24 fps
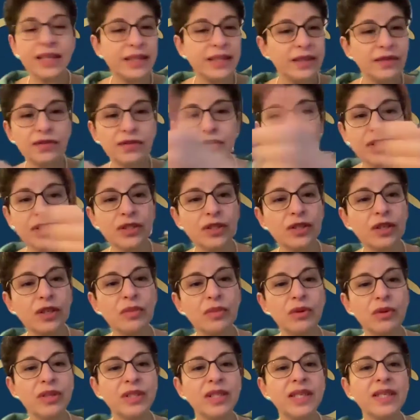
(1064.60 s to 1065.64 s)
different
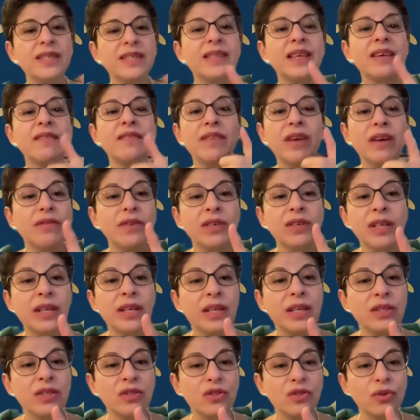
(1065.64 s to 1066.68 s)
communities. They've never
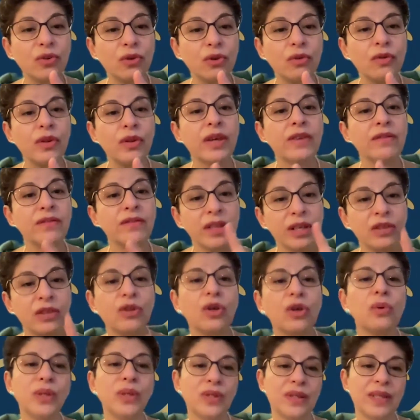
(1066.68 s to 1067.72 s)
done it solo. They've done it
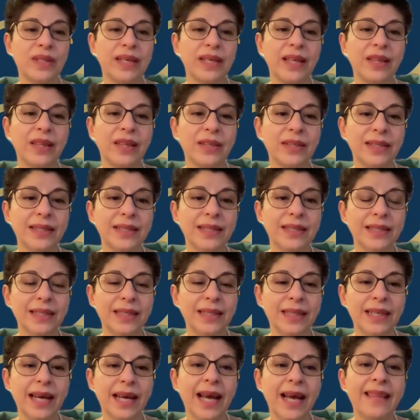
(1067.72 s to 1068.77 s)
always together.
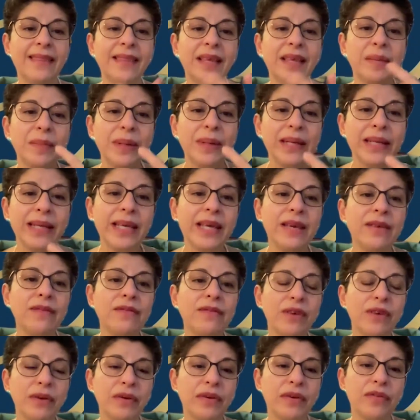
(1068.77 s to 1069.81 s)
And they believe
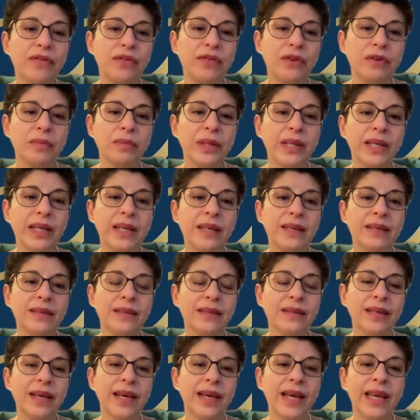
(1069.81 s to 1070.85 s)
very firmly
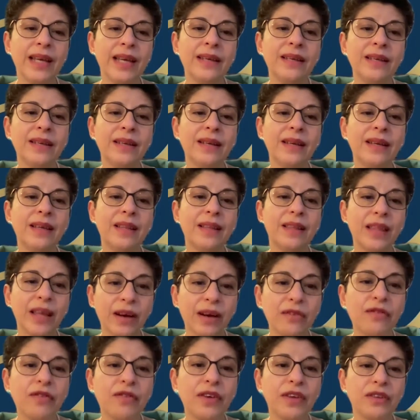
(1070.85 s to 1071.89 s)
in
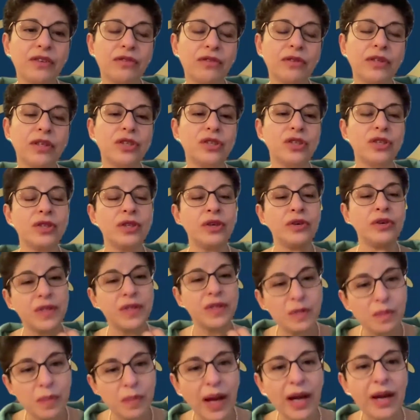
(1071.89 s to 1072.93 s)
their faith tradition. They're
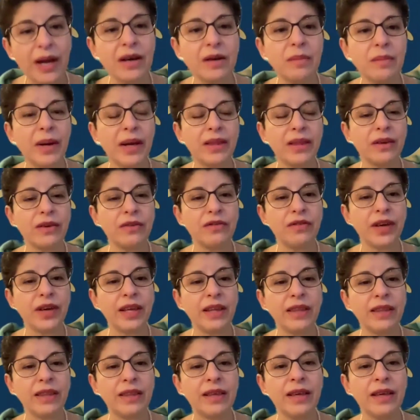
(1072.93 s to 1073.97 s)
inspired by their
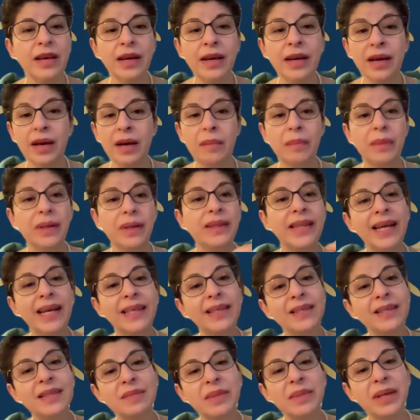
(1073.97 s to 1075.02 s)
faith, but
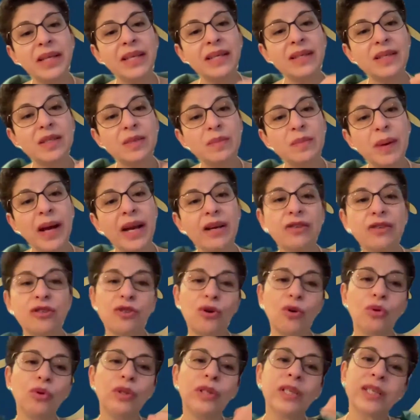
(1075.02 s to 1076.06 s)
that doesn't mean inspired
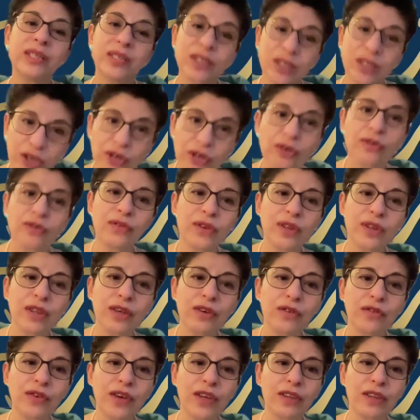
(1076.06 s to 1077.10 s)
to only serve
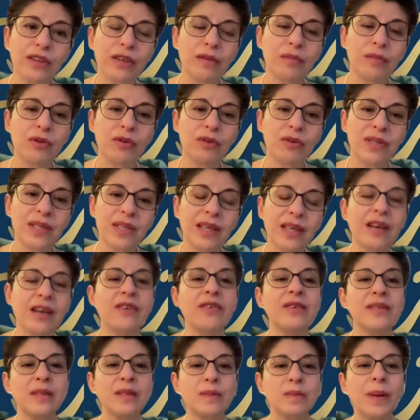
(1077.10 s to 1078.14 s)
their faith community. They
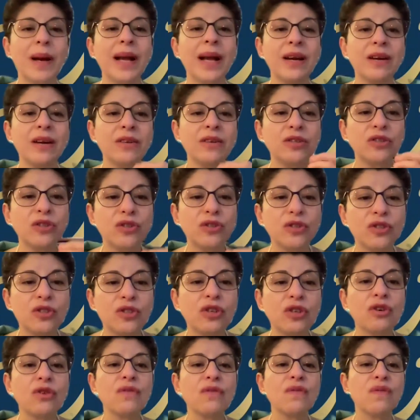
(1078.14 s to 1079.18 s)
are inspired to
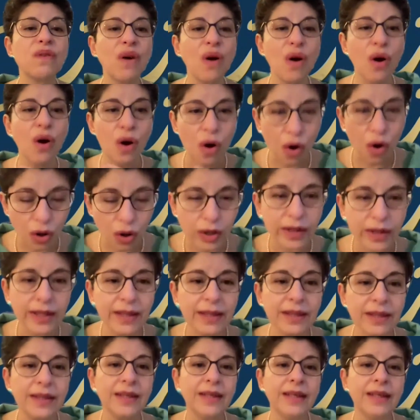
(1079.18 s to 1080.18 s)
serve all.